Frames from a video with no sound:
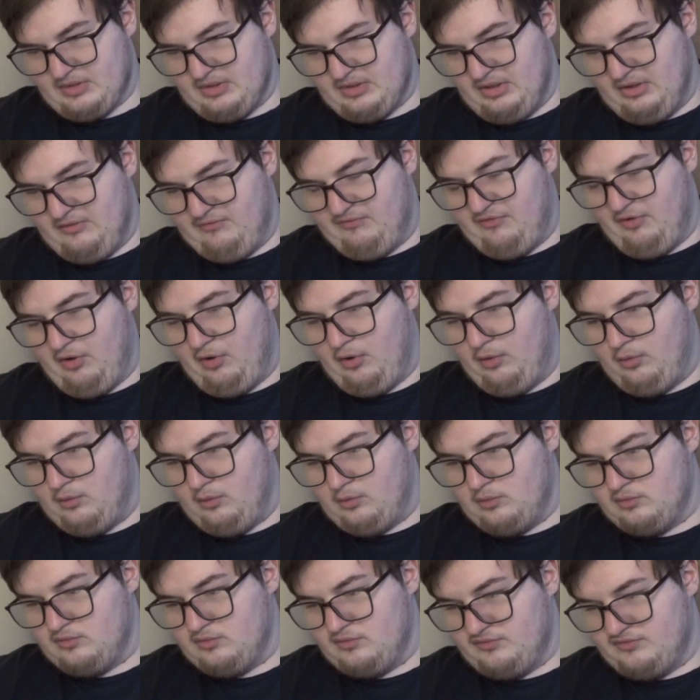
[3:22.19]

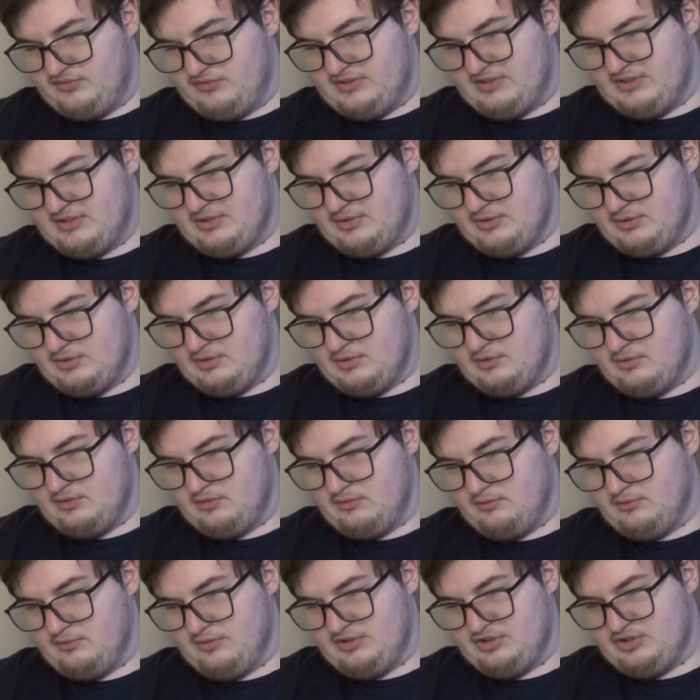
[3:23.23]
evolved
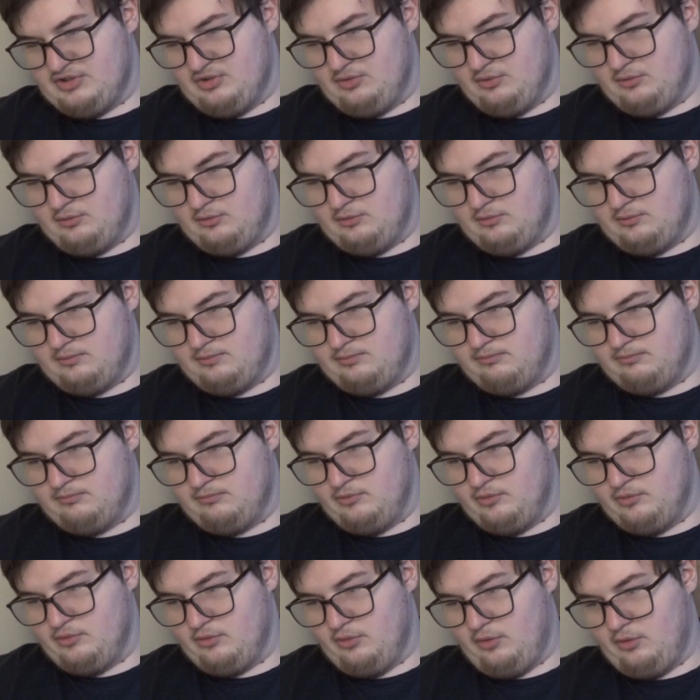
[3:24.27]
regional
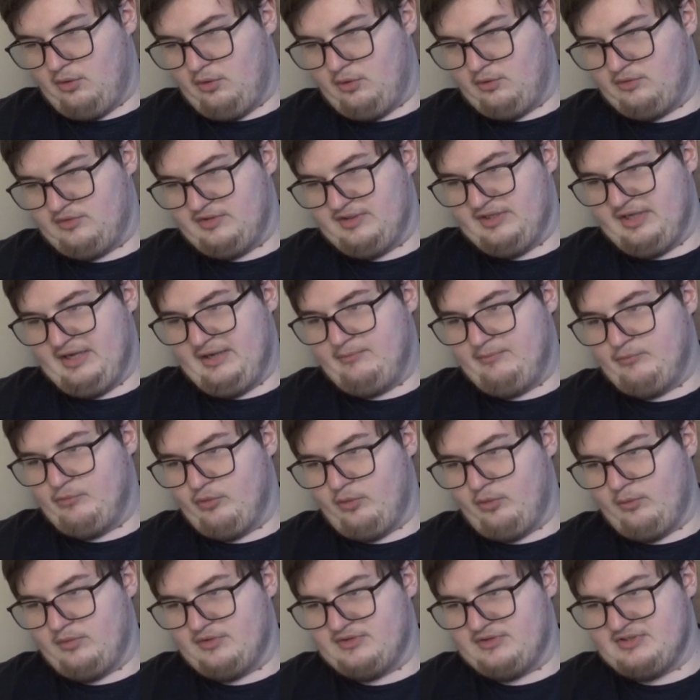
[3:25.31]
early game
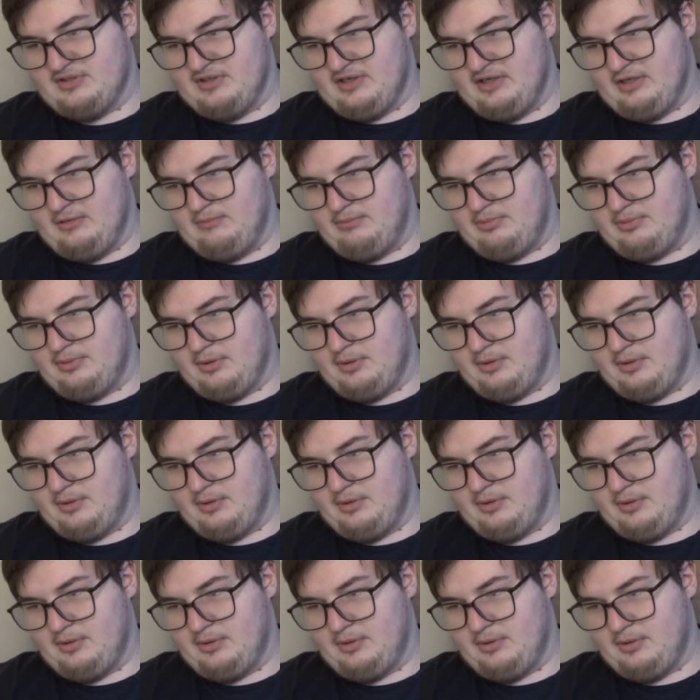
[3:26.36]
normal type.